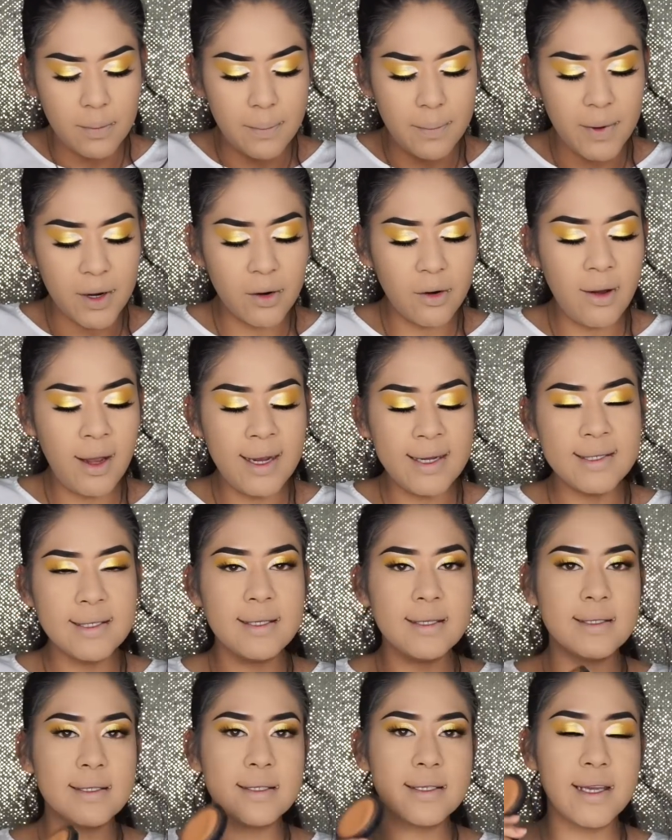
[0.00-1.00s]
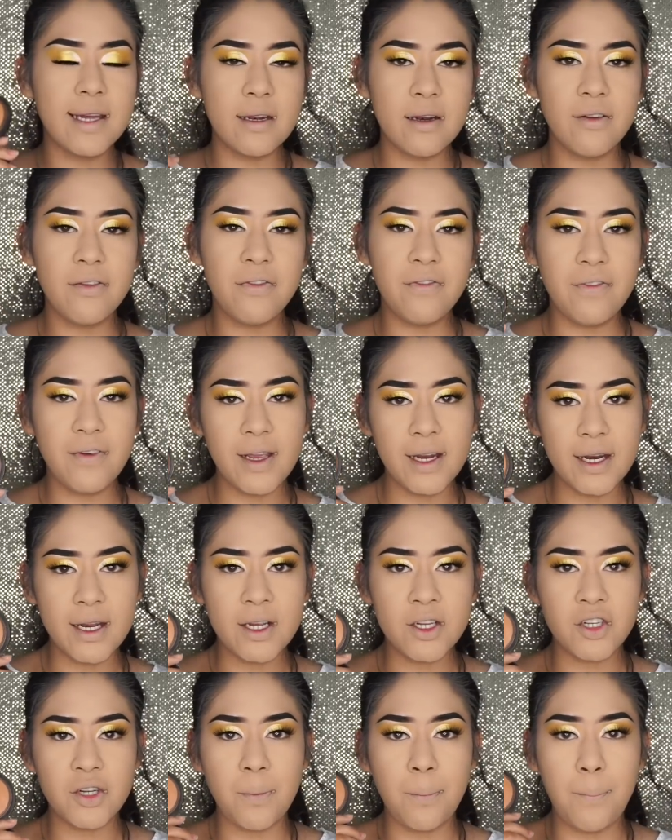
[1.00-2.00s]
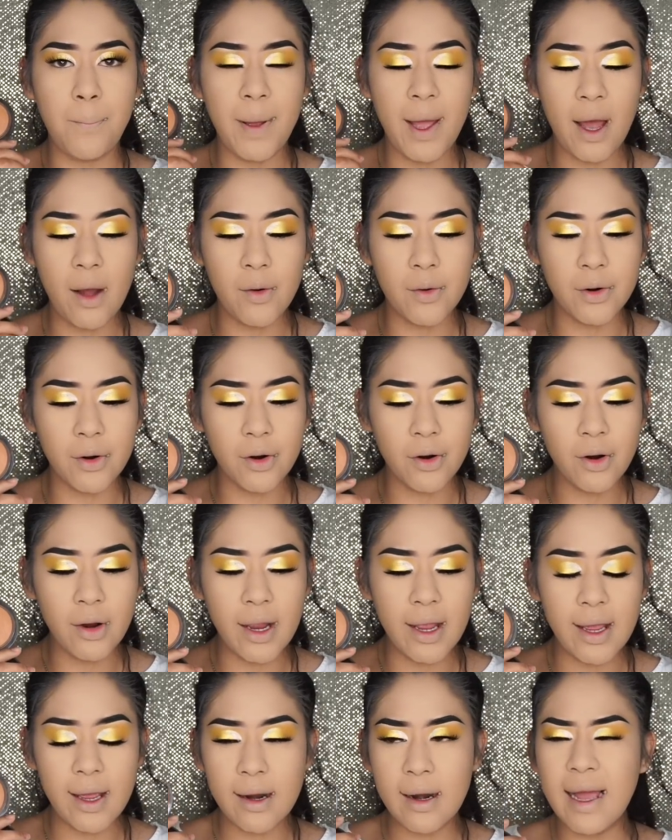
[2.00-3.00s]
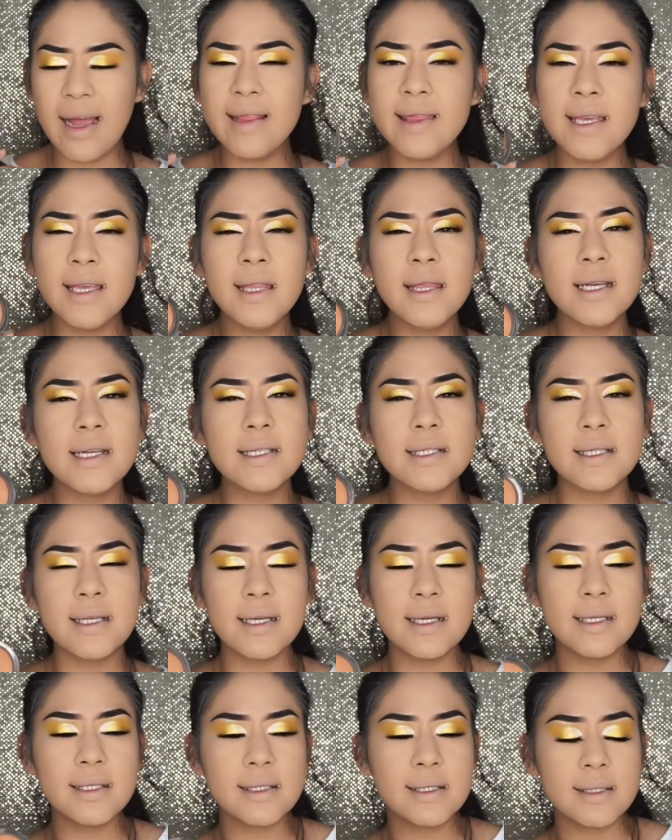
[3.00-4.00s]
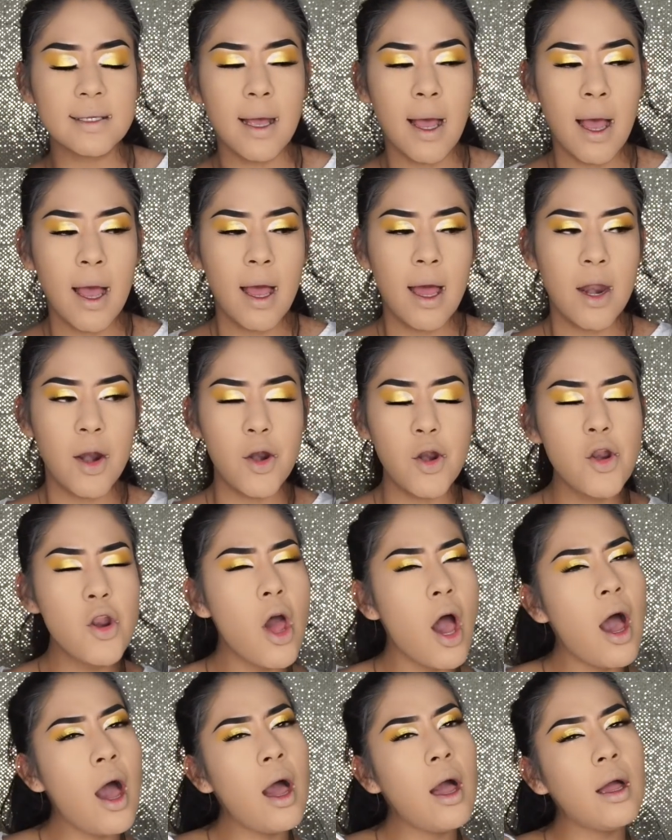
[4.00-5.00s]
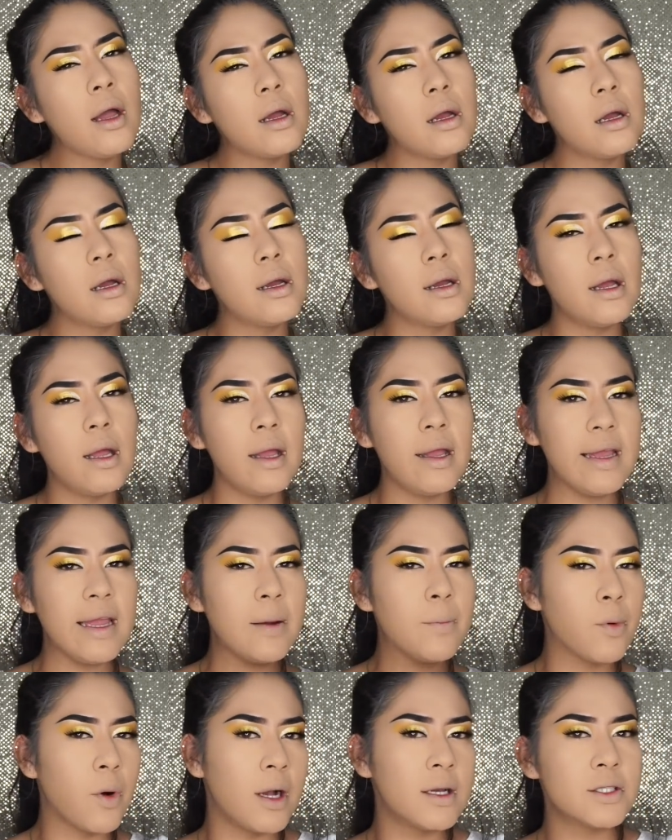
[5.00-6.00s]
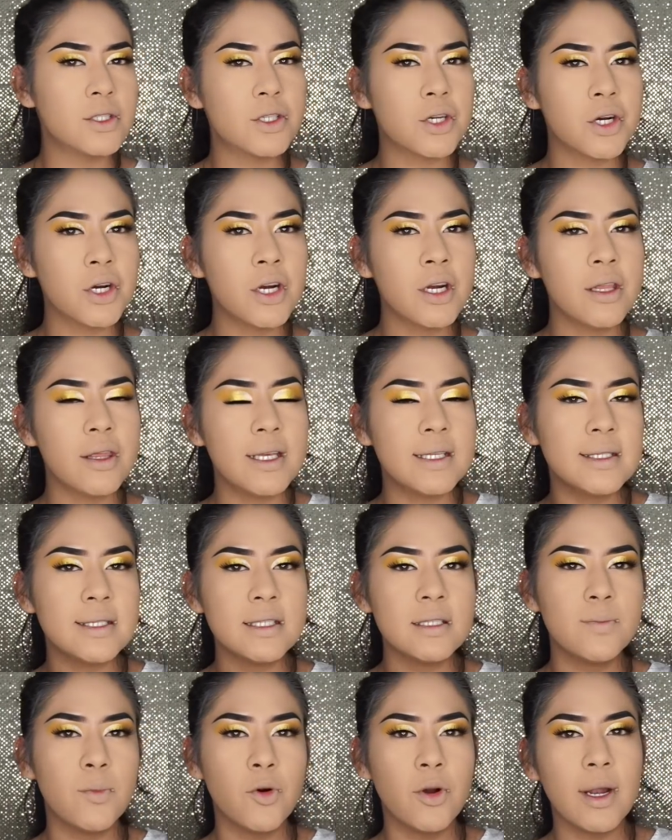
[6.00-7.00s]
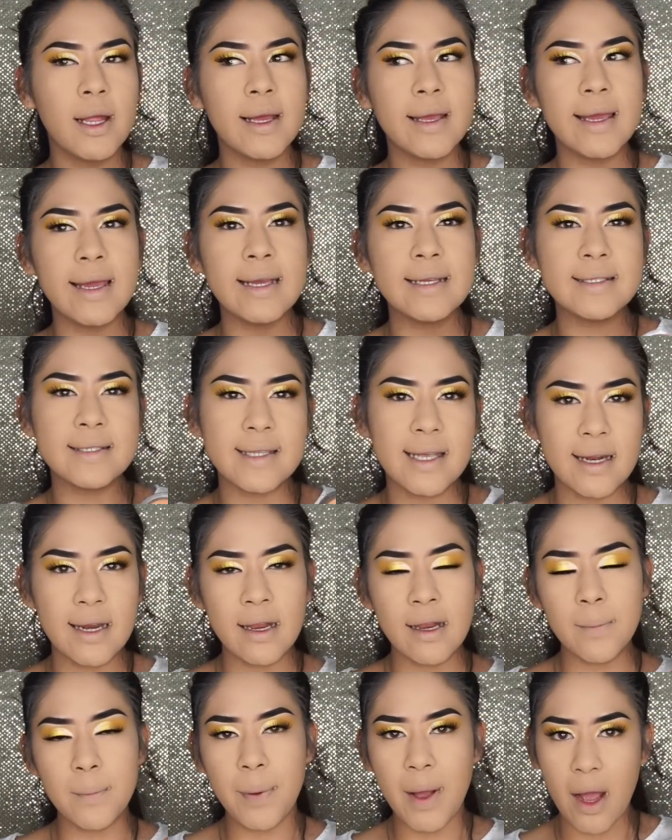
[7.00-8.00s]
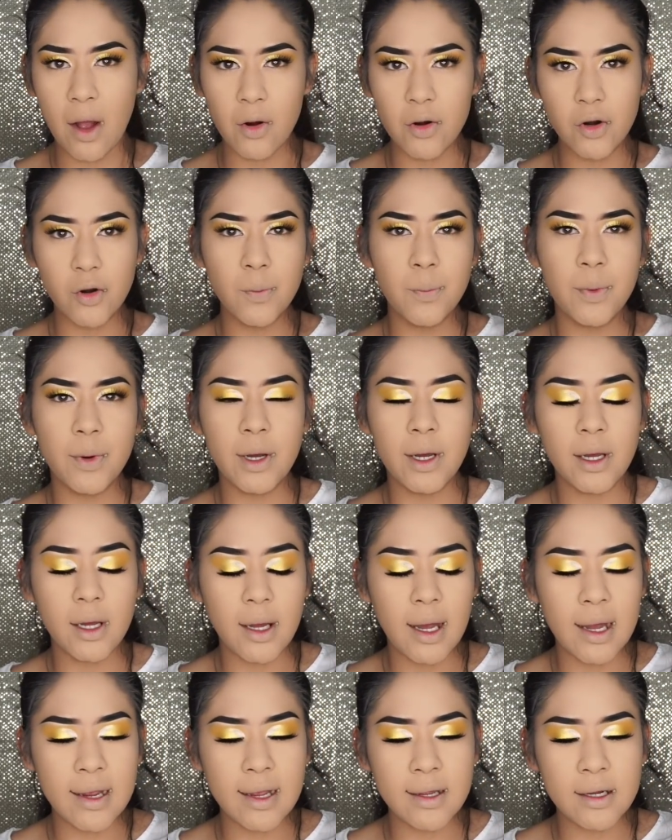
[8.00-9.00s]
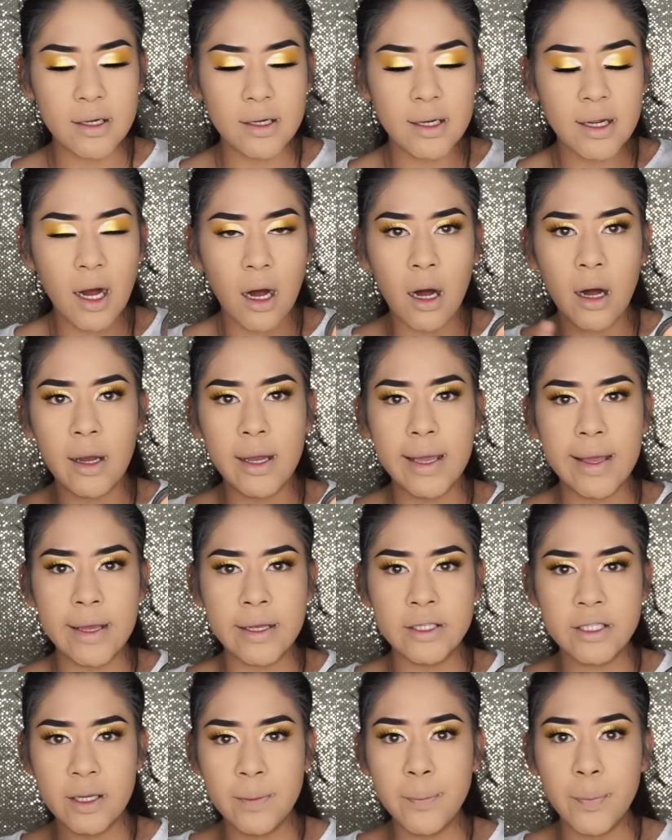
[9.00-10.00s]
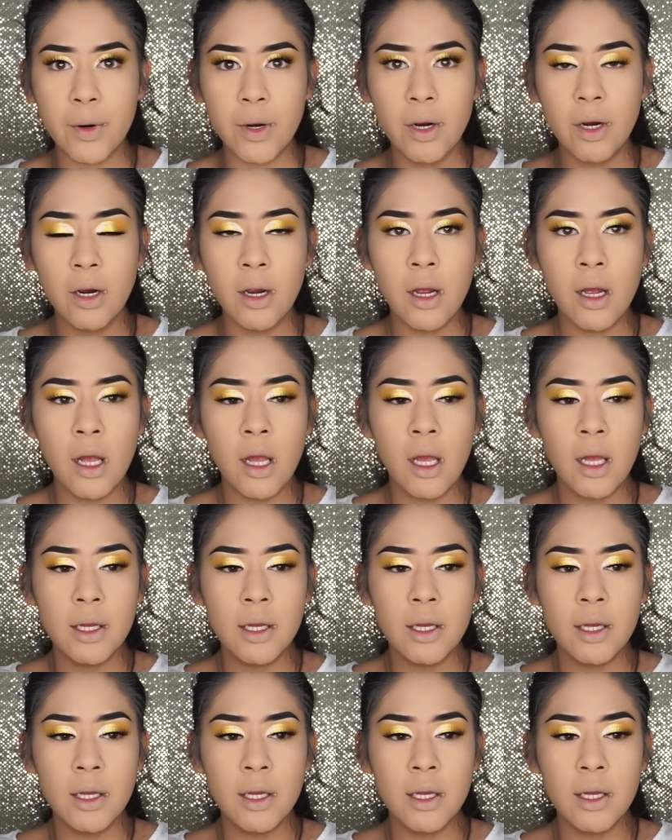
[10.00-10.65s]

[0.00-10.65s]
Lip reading: Mineralized Skin Finish Powder. And I think this is not a bronzer. This is more like a setting powder, but I got a deeper